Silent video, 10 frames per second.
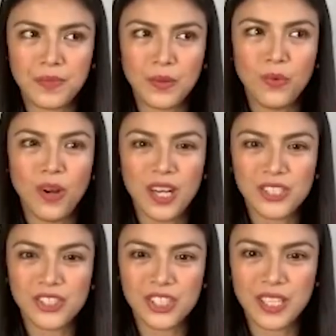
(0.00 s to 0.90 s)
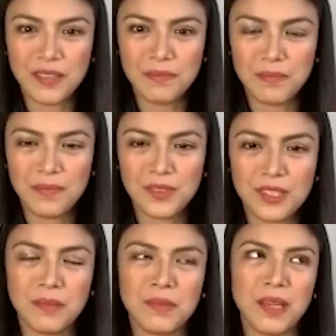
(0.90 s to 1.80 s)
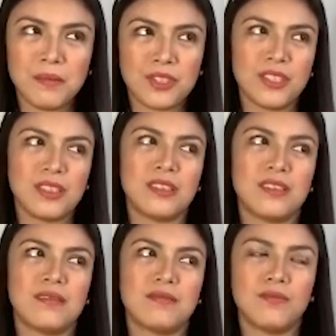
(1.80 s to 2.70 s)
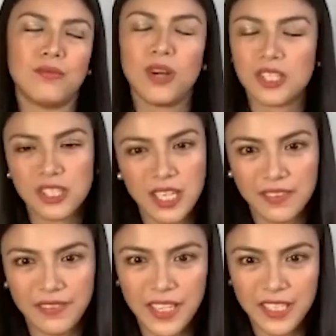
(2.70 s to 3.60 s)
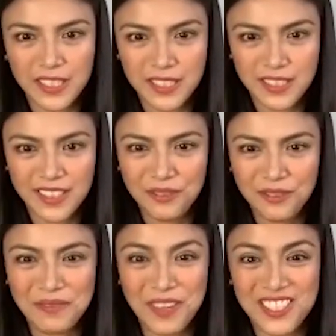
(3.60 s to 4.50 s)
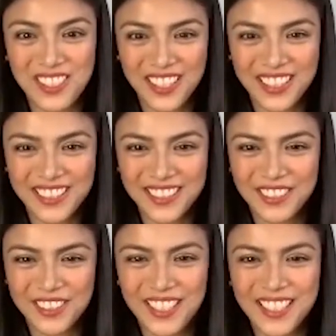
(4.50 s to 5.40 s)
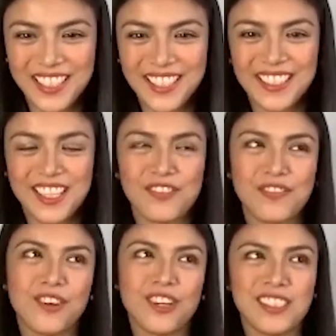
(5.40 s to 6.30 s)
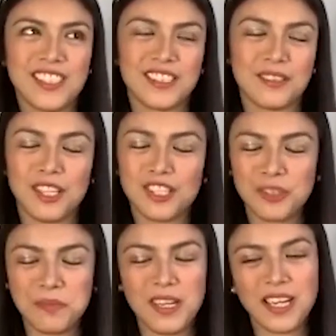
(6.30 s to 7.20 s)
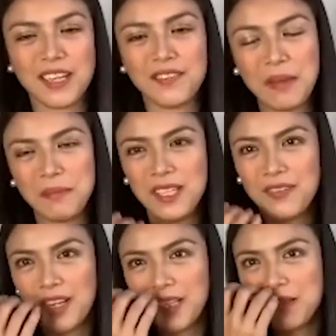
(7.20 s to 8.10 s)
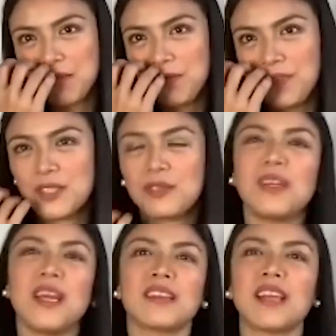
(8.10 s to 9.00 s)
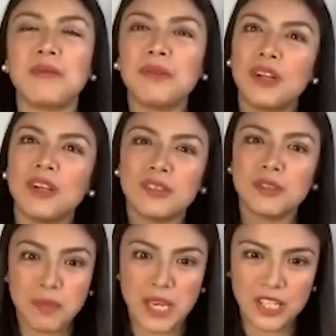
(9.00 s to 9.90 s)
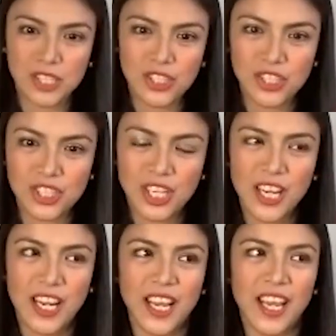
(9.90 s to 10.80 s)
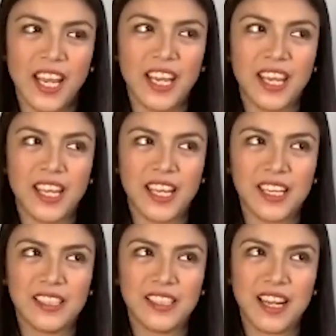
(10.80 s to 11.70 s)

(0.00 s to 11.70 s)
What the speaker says: watch and sometimes just watch Netflix with my son. Of course, it should be like a family friendly movie. So yeah, I would also binge. And